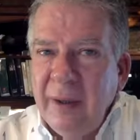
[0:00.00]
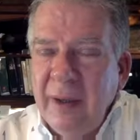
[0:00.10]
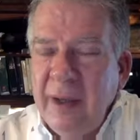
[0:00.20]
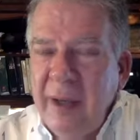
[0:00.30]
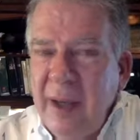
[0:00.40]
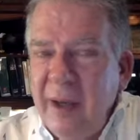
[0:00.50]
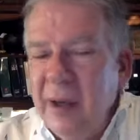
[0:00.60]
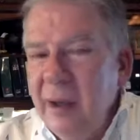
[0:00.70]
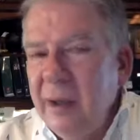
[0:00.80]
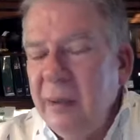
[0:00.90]
He counted
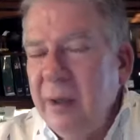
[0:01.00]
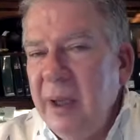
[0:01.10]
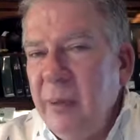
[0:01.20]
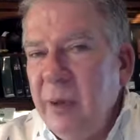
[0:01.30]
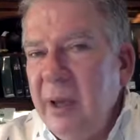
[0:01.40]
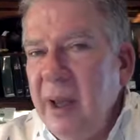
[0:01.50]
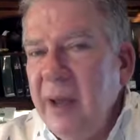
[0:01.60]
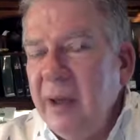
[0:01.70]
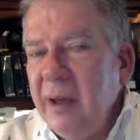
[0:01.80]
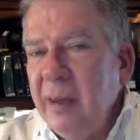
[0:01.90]
on them, he
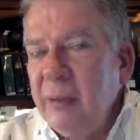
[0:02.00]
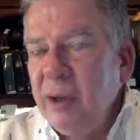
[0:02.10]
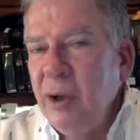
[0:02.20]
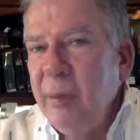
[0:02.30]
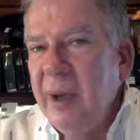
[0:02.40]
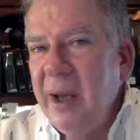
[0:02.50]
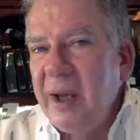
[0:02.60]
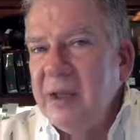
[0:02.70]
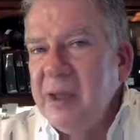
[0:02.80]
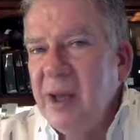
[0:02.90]
relied on them to go
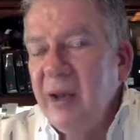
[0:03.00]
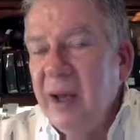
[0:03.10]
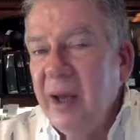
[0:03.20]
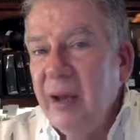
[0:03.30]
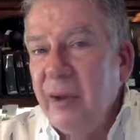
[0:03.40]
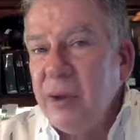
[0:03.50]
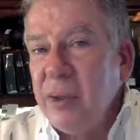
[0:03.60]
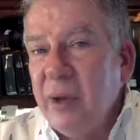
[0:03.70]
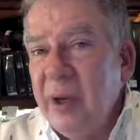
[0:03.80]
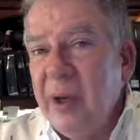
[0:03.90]
back and tell the
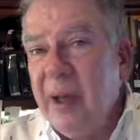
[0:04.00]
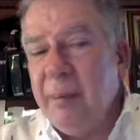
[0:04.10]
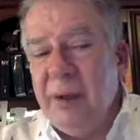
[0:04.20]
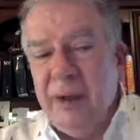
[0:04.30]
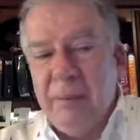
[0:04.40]
others what had happened.